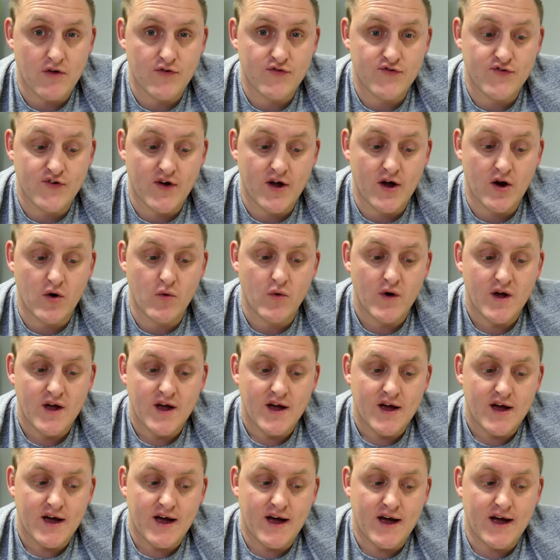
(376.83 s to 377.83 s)
So
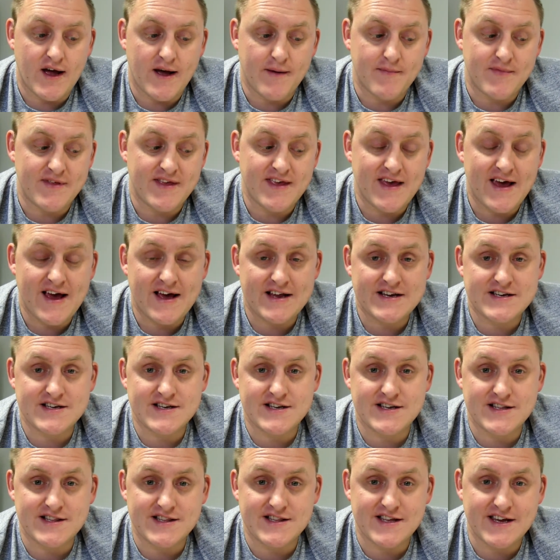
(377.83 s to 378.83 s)

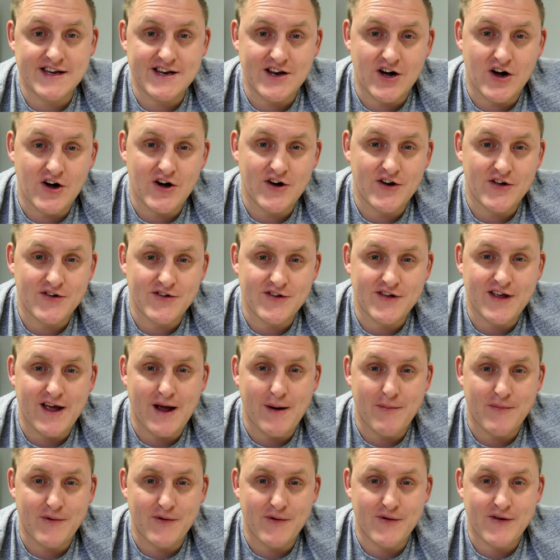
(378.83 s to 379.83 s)
yes, Leonardo Di
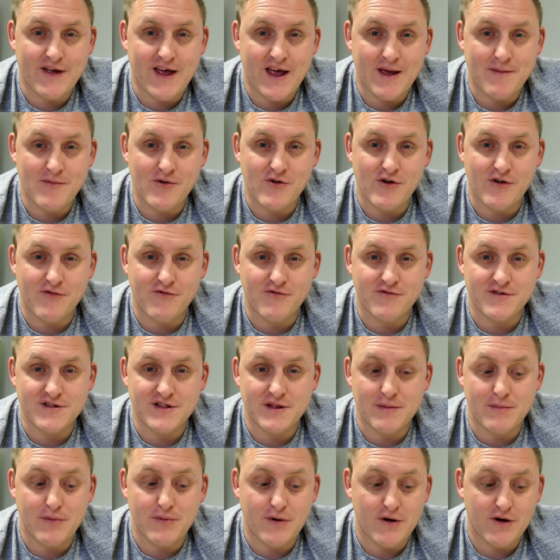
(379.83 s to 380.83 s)
Caprio came across
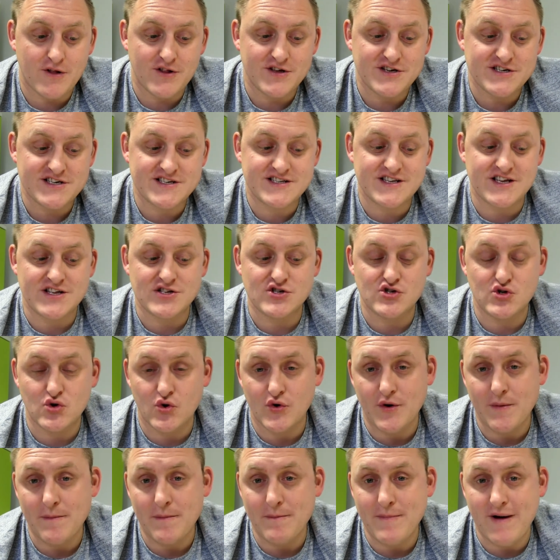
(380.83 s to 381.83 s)
really polished.
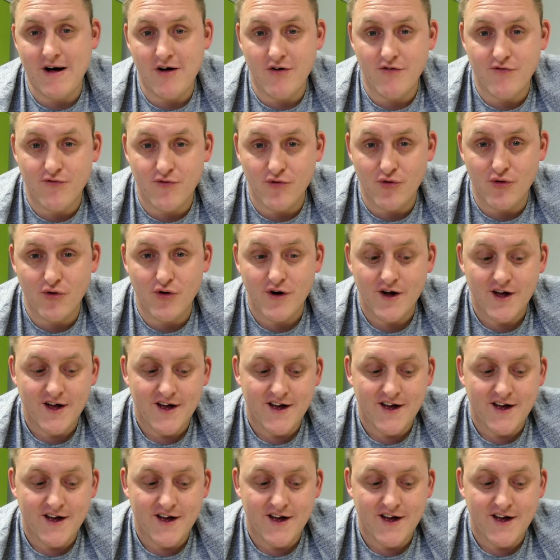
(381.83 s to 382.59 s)
Jordon Belfort,